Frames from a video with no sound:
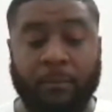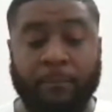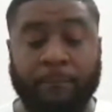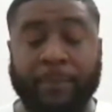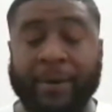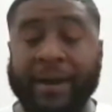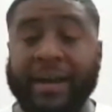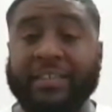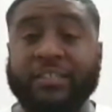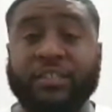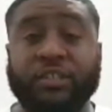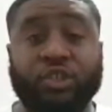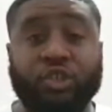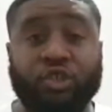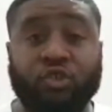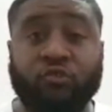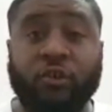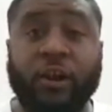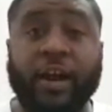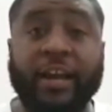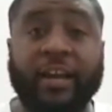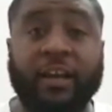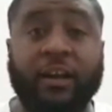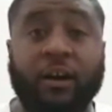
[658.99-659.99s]
but as a
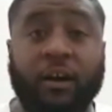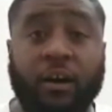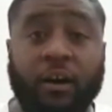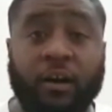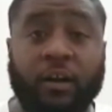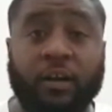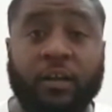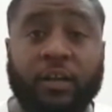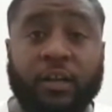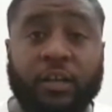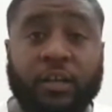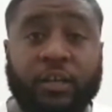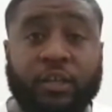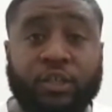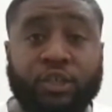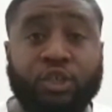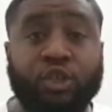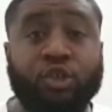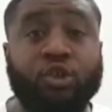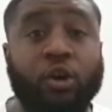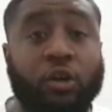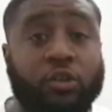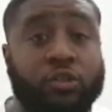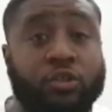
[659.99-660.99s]
striker,
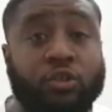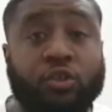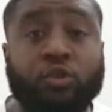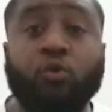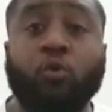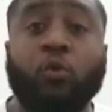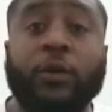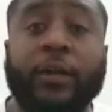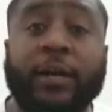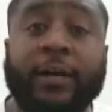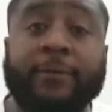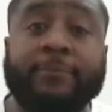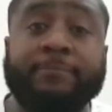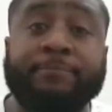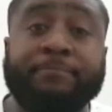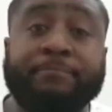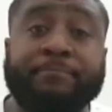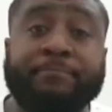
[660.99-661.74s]
you got to score that,